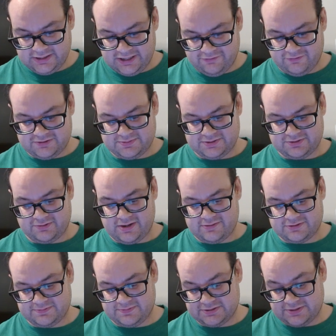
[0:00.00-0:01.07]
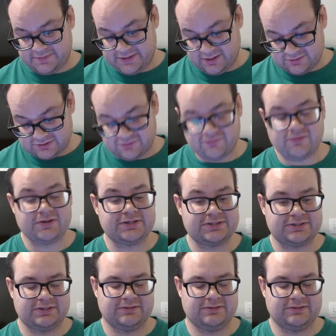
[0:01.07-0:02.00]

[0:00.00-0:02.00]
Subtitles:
he voiced Mr. Krabs in SpongeBob. He also voiced